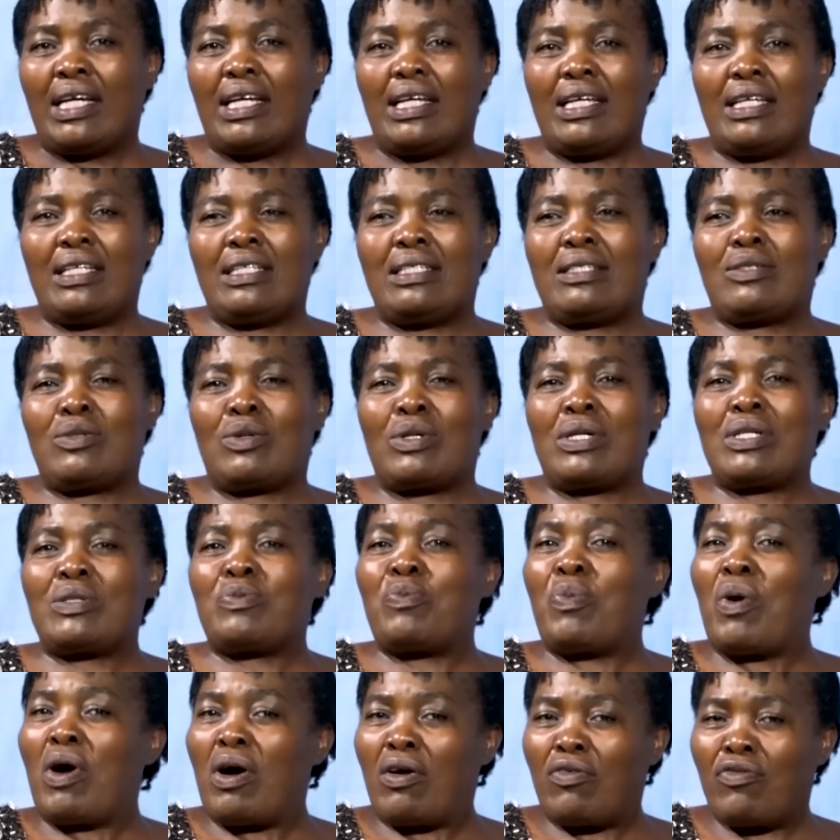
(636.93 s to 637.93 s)
It was
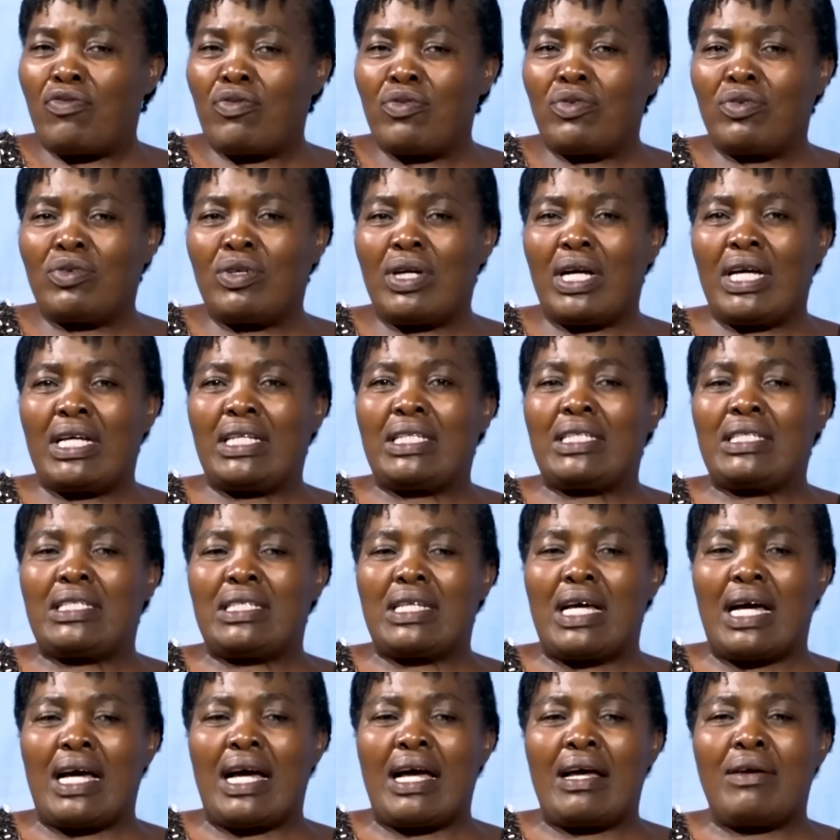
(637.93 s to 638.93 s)
powerful, and
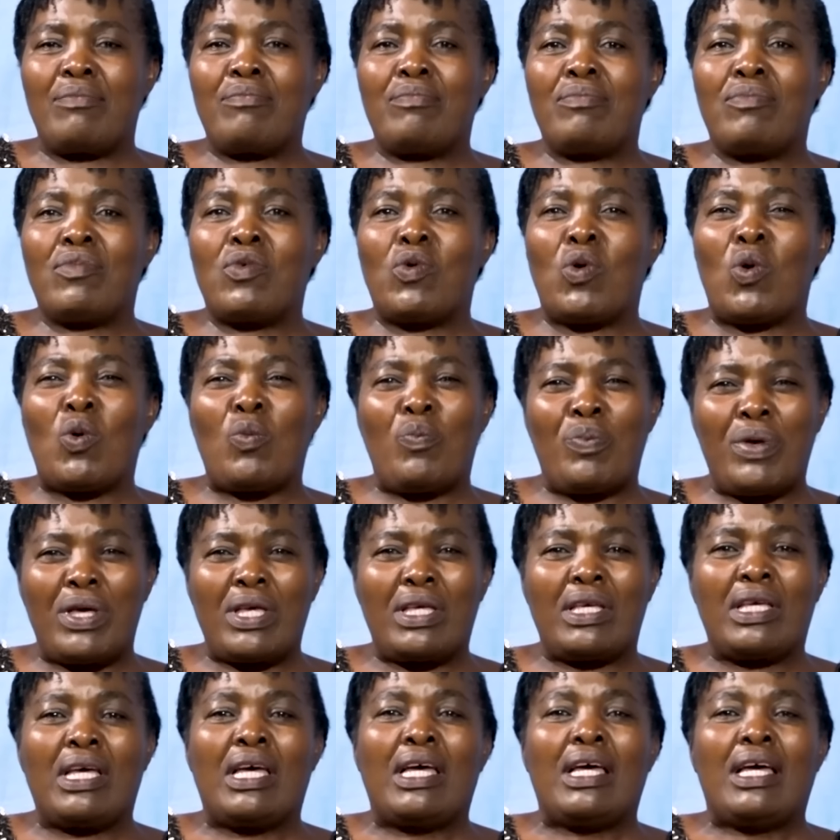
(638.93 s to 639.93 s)
I'm hoping